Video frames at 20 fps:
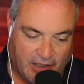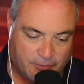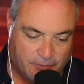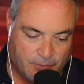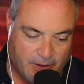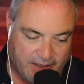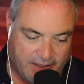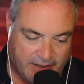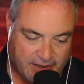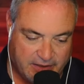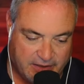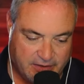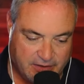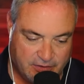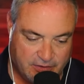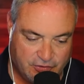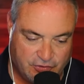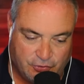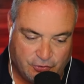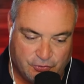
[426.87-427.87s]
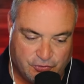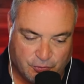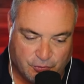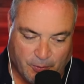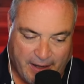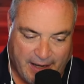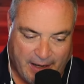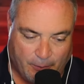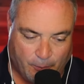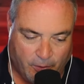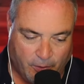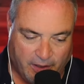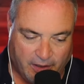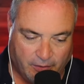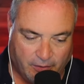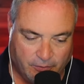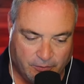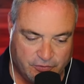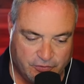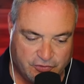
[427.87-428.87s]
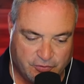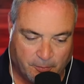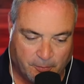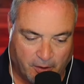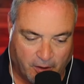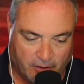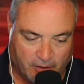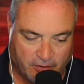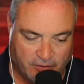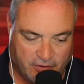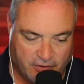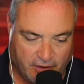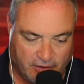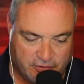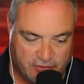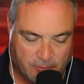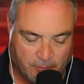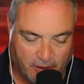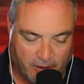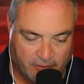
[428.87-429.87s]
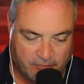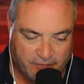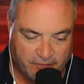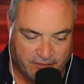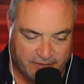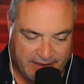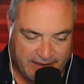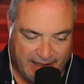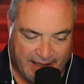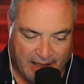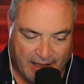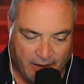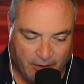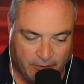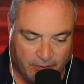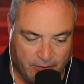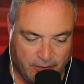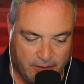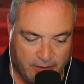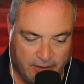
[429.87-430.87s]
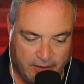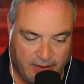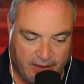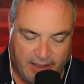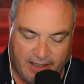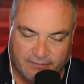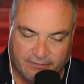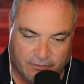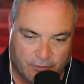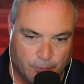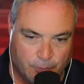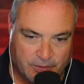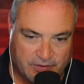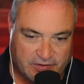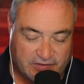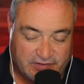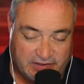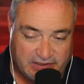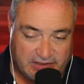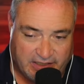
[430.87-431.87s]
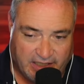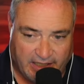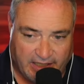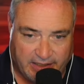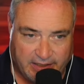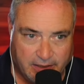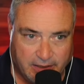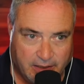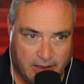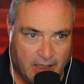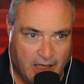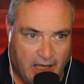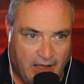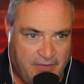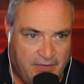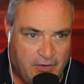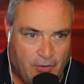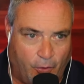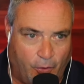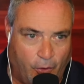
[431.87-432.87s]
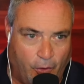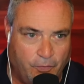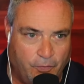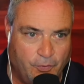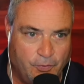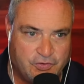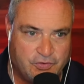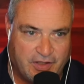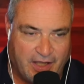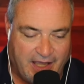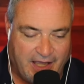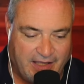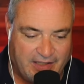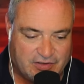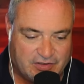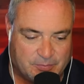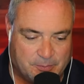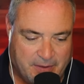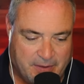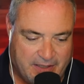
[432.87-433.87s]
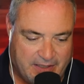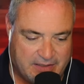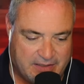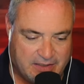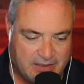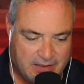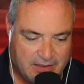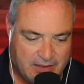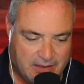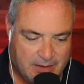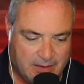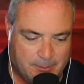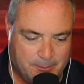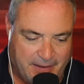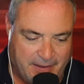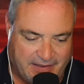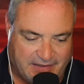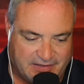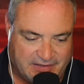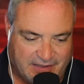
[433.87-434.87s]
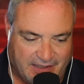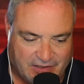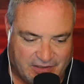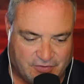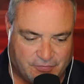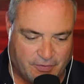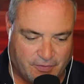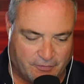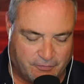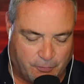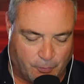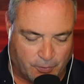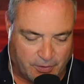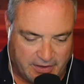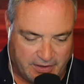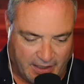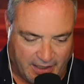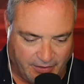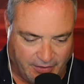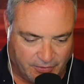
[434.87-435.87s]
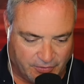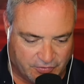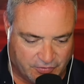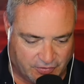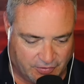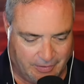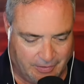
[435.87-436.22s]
Reddick, Tutu Atwell, DeMarvin Leal, and Louis Cine. I think all those guys make sense for the 49ers